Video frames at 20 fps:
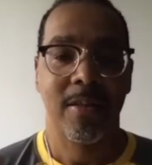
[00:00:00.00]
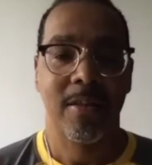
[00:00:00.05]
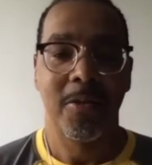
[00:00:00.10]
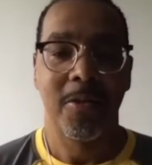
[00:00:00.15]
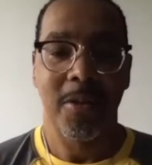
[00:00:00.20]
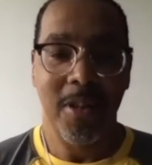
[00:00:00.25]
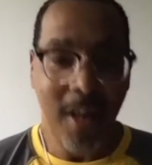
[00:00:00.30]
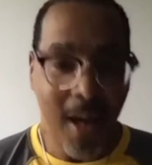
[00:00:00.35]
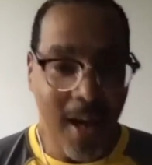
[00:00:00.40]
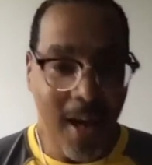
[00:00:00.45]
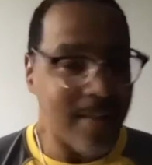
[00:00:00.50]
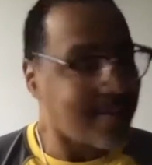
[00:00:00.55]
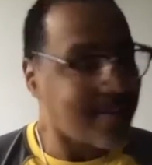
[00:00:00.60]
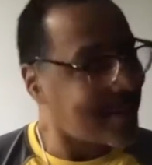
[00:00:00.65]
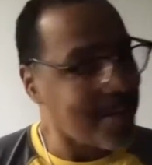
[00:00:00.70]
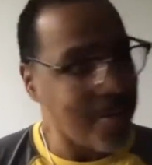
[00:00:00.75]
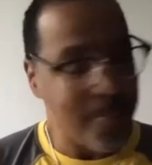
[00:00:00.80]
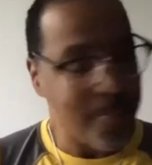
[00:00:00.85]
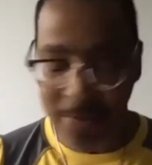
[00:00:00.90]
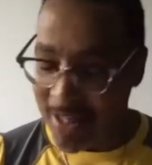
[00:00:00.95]
God's in
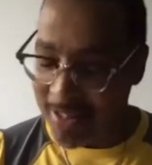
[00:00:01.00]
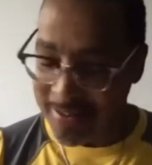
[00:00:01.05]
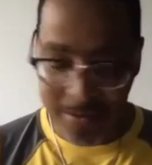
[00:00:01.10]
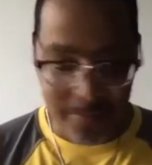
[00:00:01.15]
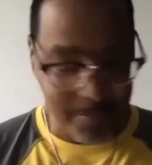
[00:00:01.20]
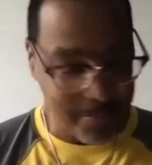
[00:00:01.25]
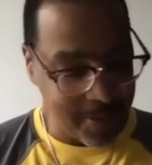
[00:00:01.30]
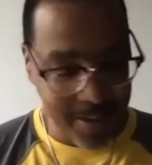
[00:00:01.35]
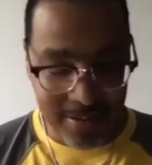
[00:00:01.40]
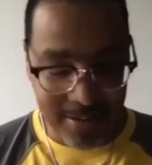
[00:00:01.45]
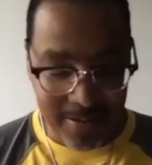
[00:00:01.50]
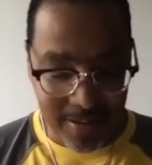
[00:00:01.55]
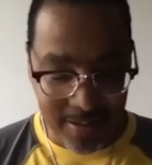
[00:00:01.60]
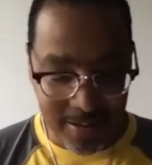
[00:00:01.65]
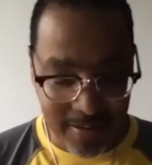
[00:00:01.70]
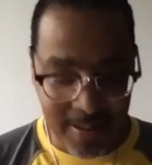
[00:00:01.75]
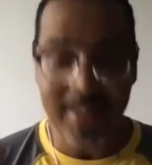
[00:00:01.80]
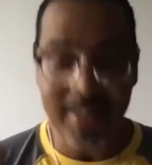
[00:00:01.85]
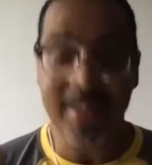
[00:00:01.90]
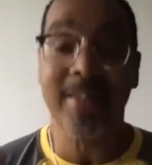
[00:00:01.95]
the blessing business,
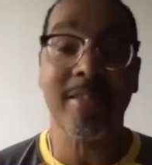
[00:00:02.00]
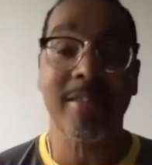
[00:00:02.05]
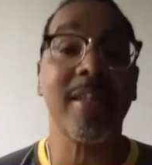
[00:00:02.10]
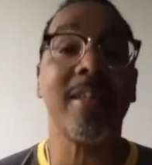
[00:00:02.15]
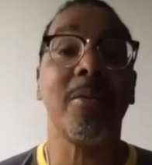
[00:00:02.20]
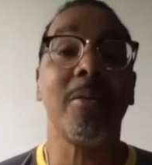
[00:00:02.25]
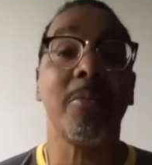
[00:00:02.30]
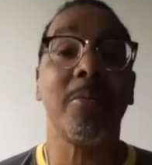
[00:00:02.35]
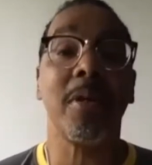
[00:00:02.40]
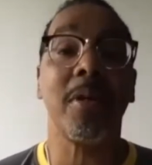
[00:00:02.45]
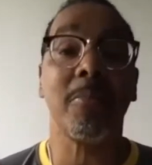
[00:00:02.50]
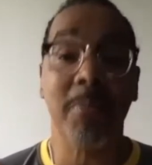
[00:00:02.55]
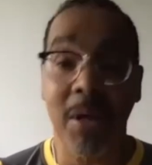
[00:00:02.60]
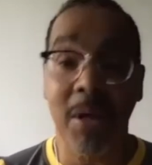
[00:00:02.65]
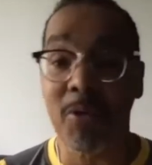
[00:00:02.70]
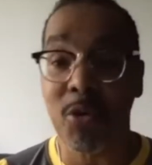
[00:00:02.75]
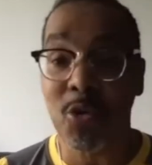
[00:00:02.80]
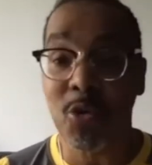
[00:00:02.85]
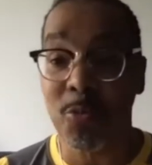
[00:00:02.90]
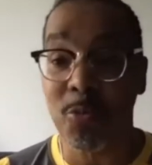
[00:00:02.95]
and he's in the
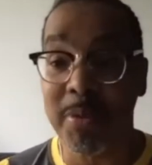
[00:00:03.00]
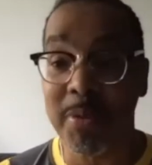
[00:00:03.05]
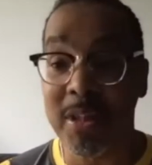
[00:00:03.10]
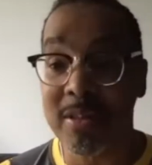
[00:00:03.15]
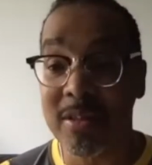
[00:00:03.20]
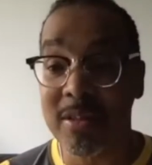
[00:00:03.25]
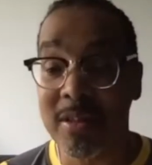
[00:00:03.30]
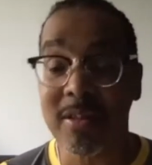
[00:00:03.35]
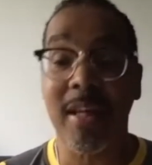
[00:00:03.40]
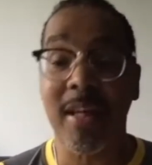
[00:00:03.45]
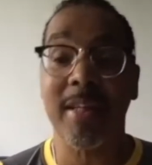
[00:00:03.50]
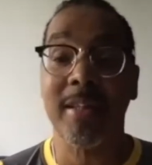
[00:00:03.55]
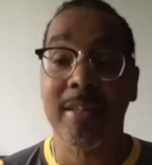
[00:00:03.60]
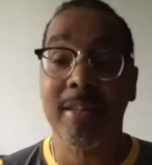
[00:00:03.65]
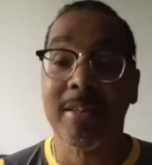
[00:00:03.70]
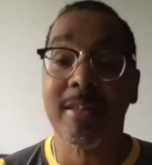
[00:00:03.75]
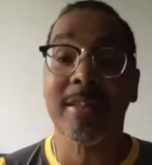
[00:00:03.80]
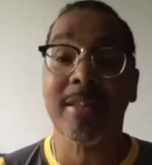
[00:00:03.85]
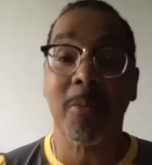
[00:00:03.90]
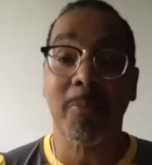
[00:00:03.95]
miracle business, and
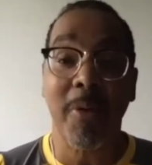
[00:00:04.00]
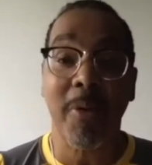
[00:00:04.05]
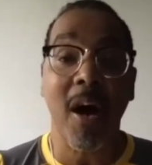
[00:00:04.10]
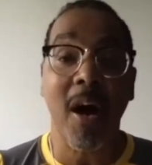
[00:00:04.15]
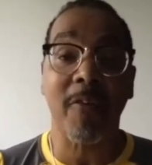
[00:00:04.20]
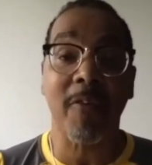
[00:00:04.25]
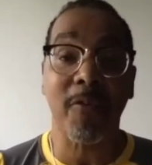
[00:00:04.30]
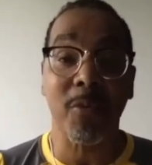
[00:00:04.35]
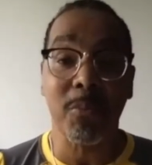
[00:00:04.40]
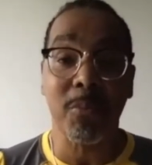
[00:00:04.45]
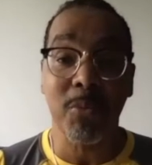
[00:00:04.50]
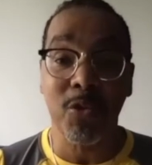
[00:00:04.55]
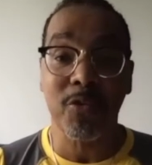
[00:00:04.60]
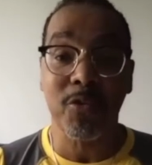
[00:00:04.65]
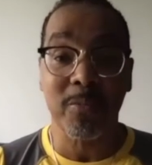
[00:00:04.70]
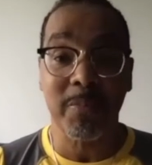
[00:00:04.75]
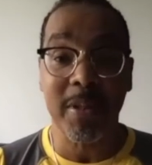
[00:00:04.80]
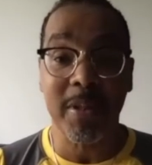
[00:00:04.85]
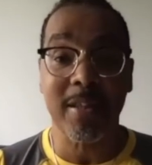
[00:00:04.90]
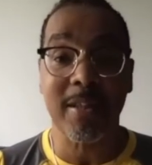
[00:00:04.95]
he's in the powerful
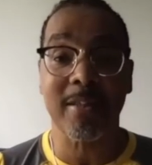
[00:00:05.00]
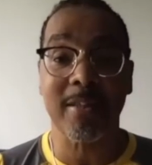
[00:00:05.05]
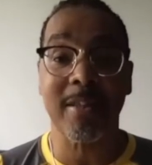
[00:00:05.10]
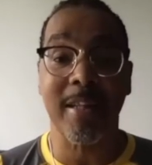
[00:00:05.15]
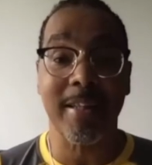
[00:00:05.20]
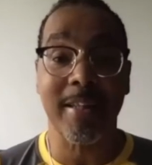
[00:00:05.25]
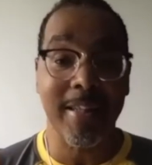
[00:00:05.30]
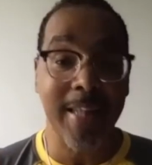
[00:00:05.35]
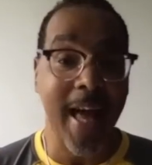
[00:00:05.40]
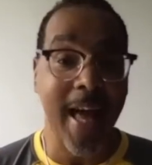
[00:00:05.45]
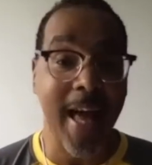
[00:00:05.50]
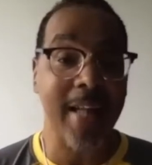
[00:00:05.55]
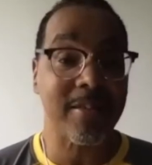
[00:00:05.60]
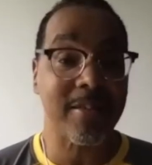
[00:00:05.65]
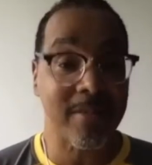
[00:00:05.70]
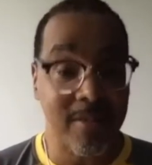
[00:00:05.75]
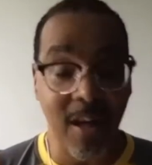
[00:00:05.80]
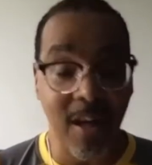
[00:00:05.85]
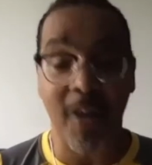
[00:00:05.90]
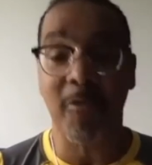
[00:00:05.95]
moves business, and that
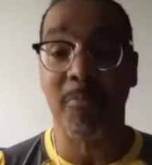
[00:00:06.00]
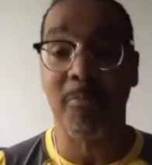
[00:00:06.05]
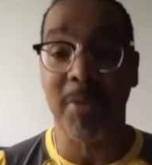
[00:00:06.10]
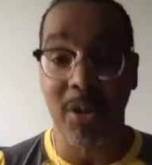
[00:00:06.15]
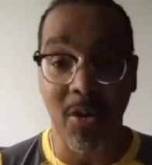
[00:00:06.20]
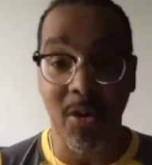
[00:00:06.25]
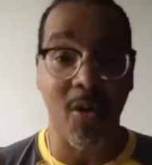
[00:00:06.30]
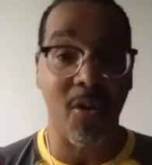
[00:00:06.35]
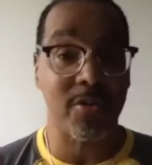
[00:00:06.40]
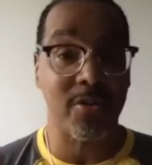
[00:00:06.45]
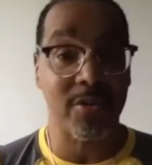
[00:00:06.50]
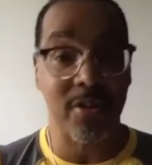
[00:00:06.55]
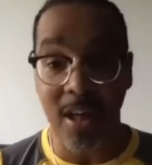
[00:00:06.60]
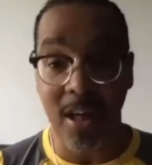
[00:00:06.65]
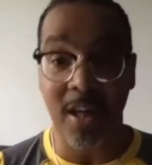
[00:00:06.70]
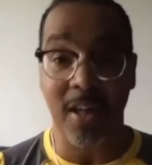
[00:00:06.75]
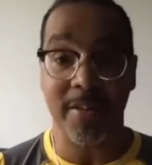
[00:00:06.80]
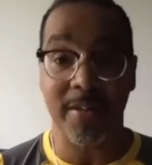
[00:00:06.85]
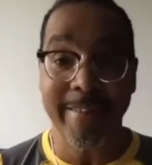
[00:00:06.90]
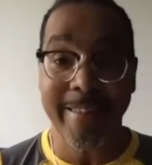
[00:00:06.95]
stuff belongs to
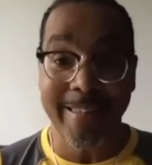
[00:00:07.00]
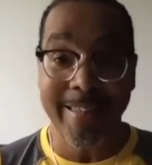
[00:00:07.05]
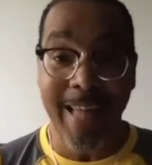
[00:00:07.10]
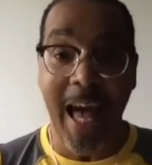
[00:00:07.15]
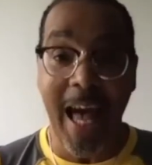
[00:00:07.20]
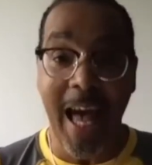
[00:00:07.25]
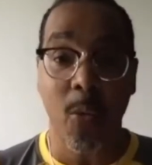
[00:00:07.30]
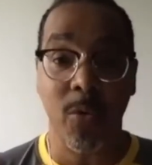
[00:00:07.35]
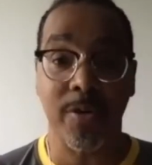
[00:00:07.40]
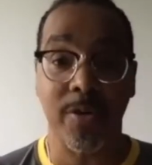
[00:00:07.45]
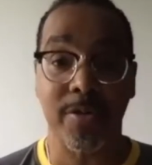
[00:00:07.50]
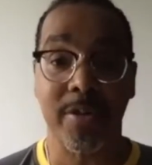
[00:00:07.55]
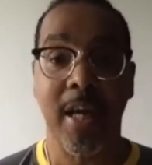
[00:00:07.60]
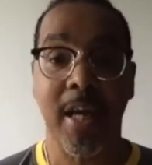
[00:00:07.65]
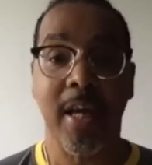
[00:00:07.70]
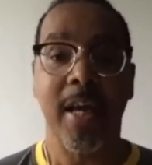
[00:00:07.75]
us. It's ours.